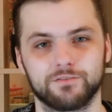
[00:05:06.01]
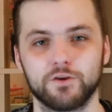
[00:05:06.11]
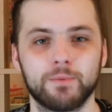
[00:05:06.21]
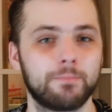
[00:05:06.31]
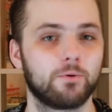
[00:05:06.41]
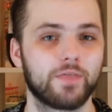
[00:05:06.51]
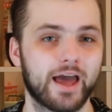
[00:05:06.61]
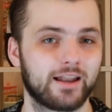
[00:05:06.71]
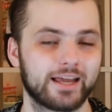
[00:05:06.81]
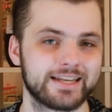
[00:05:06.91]
A few people
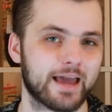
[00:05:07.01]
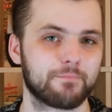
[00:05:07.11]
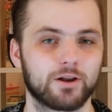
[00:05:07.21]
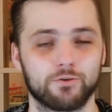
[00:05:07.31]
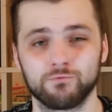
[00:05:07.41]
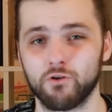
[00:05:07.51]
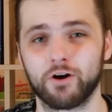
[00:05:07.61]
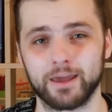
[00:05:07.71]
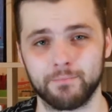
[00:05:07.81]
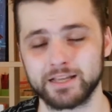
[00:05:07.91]
there, like Nebula and
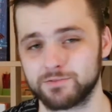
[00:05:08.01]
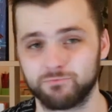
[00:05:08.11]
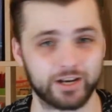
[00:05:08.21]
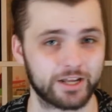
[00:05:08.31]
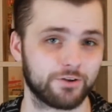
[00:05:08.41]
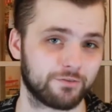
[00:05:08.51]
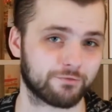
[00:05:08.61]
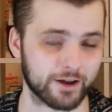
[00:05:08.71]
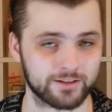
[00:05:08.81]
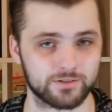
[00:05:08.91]
Rocket, made some really good
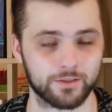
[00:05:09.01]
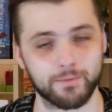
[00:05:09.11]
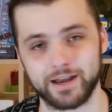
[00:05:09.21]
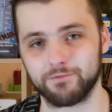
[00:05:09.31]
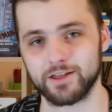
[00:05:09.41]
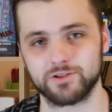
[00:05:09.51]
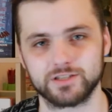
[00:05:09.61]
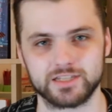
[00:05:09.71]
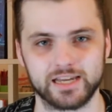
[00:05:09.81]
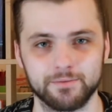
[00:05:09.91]
friends on the main
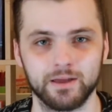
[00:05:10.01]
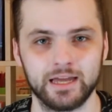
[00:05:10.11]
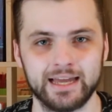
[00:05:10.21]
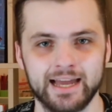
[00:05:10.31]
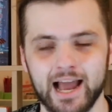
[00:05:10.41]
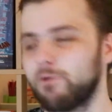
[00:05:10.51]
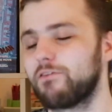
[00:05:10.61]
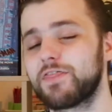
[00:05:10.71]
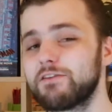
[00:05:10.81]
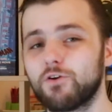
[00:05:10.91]
Avengers team.
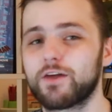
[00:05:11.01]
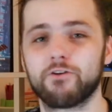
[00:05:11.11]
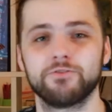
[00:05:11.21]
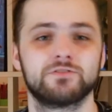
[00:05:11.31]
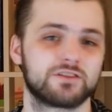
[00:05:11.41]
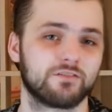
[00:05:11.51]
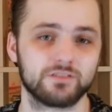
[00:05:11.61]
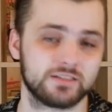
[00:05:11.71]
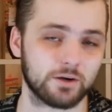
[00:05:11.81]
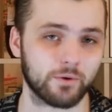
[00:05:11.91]
However, they've got their own stuff to
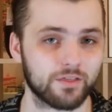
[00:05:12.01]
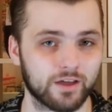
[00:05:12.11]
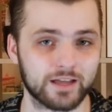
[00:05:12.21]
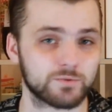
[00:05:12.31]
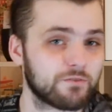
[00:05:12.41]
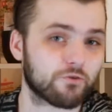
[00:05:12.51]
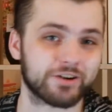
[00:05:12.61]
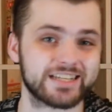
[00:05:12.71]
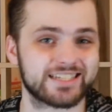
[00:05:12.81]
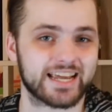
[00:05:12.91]
deal with, as we've
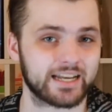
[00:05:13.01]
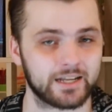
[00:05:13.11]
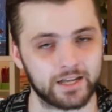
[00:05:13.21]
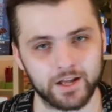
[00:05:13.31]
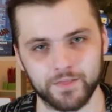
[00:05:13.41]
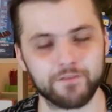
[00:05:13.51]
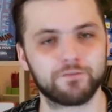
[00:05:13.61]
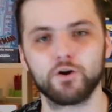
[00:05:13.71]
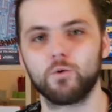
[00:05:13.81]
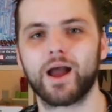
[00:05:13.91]
already seen. They
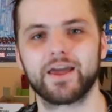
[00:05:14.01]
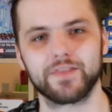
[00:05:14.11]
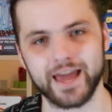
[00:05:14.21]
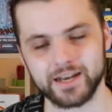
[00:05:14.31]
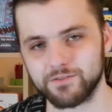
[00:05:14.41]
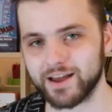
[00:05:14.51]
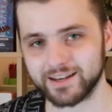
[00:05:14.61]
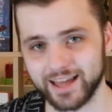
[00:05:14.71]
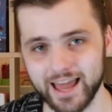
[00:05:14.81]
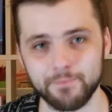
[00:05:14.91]
flew away at the end of
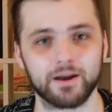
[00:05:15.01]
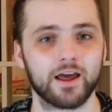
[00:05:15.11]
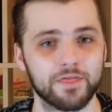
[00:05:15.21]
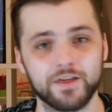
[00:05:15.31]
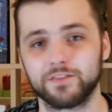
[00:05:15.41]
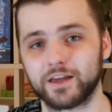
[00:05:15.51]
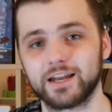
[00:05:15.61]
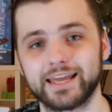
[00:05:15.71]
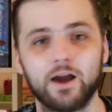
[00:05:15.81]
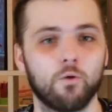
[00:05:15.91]
Endgame, and I think they're
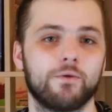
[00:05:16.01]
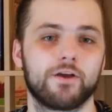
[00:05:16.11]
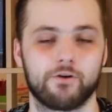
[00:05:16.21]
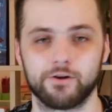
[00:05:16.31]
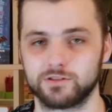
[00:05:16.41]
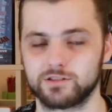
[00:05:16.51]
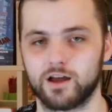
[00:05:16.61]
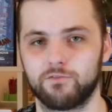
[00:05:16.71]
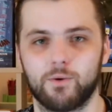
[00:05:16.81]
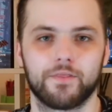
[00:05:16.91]
going to get on with their own
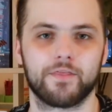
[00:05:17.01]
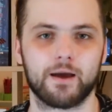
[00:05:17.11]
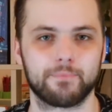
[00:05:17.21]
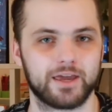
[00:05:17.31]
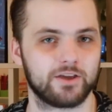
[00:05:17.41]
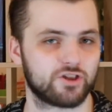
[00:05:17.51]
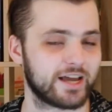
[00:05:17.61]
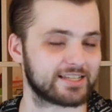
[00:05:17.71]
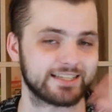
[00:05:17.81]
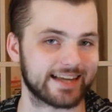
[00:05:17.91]
stuff, whether that be
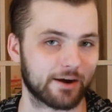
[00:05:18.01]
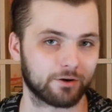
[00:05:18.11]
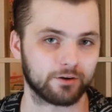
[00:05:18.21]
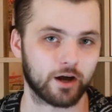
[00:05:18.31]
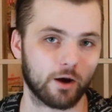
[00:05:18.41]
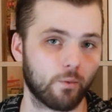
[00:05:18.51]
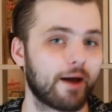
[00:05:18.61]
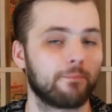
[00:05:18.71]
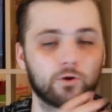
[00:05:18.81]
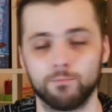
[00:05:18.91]
chasing down
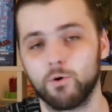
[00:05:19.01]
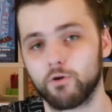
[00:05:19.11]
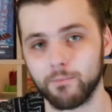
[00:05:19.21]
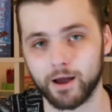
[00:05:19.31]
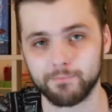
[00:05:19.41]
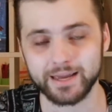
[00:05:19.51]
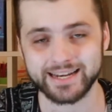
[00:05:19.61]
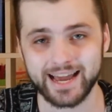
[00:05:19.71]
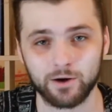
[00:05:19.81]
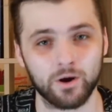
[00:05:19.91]
where Gamora might be
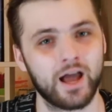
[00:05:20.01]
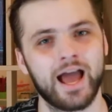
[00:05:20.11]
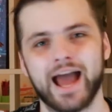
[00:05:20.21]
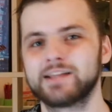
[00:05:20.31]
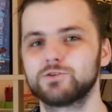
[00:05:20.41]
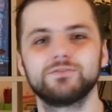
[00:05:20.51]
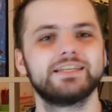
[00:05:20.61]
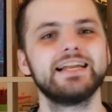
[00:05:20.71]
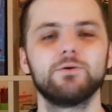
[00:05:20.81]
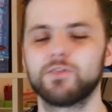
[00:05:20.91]
now, and sort of
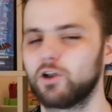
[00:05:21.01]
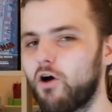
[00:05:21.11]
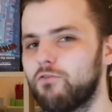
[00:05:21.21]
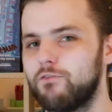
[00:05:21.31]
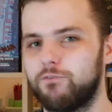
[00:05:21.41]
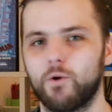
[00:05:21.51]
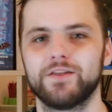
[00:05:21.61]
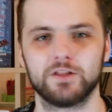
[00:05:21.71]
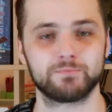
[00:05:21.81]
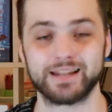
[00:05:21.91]
dealing with a lot of the
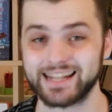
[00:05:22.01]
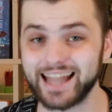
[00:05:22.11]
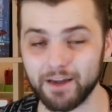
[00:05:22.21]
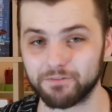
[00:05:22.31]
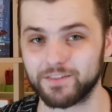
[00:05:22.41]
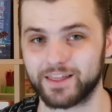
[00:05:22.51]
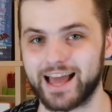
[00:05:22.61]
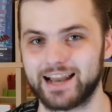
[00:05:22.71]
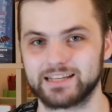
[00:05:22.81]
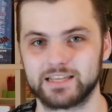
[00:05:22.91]
void that's been left in the
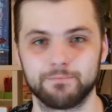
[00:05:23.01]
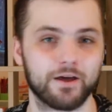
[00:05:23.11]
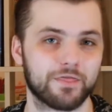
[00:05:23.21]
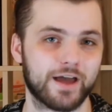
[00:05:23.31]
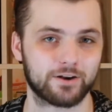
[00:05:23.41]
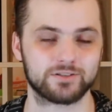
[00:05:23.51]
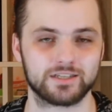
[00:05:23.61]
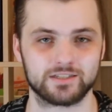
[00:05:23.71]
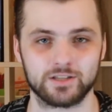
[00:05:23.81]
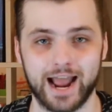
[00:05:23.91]
galaxy by
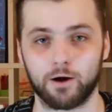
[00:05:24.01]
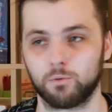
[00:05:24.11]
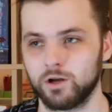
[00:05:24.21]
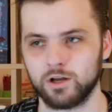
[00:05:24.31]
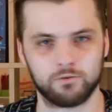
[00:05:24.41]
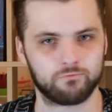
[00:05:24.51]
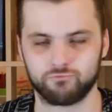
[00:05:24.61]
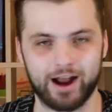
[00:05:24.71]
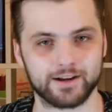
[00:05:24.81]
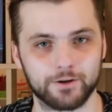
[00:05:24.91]
Thanos' now
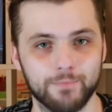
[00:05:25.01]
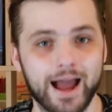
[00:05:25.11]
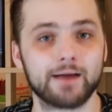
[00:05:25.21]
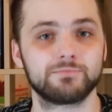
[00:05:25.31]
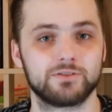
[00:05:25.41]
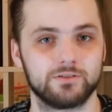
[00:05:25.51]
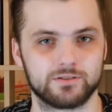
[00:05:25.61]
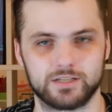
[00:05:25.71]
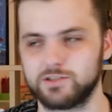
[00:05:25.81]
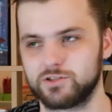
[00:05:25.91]
random
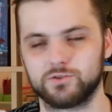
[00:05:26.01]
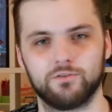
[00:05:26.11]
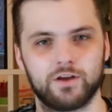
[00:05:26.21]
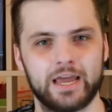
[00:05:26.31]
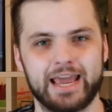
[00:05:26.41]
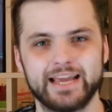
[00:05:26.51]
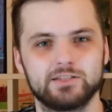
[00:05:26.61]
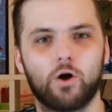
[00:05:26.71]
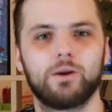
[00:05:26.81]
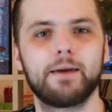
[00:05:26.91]
absence. He's just sort of, his
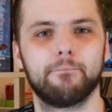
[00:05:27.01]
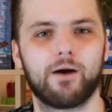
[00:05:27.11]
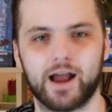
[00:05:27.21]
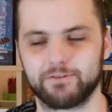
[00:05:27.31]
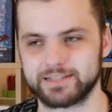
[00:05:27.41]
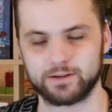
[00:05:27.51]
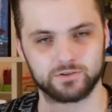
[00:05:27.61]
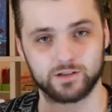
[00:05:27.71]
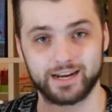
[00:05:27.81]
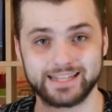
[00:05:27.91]
whole empire has now
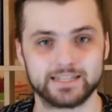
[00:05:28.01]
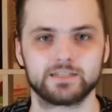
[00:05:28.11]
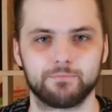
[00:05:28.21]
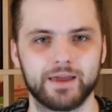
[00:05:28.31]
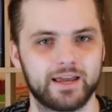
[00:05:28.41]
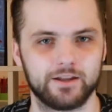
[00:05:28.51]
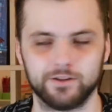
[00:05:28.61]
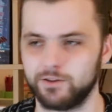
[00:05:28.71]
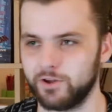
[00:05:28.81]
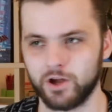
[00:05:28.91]
just kind of disappeared, and
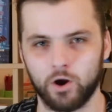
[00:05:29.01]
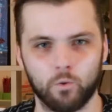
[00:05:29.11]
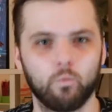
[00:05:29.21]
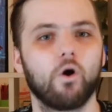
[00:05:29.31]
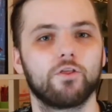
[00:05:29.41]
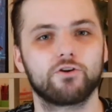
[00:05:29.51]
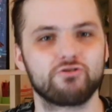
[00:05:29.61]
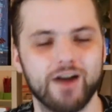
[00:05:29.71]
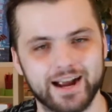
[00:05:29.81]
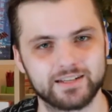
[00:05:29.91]
what are the
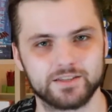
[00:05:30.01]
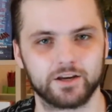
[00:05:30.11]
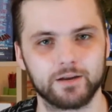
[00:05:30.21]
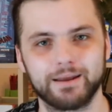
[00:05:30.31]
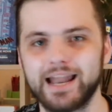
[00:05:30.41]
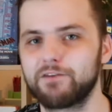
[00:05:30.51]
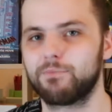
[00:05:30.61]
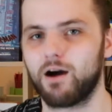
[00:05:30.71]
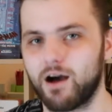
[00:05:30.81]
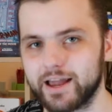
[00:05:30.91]
cracks that are going to be left
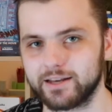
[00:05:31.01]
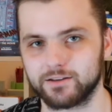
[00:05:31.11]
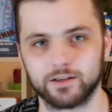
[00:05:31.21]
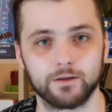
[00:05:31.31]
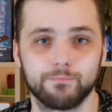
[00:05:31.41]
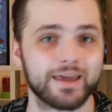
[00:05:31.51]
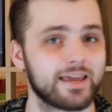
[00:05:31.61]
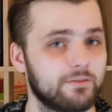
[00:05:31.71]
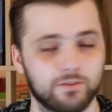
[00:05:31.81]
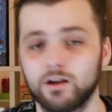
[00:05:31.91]
behind going to
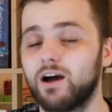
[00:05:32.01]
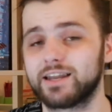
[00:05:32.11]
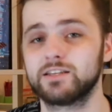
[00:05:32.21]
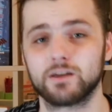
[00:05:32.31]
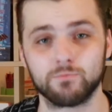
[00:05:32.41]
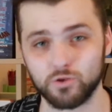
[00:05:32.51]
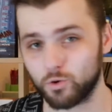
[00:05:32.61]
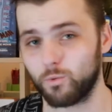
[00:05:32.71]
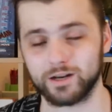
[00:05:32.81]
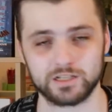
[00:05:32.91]
be? The Guardians, I'm
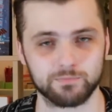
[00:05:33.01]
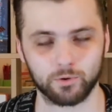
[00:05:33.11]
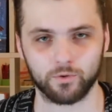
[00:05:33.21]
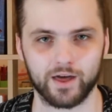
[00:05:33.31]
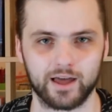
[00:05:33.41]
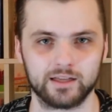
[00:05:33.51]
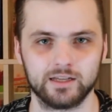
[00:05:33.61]
sure, will explore that.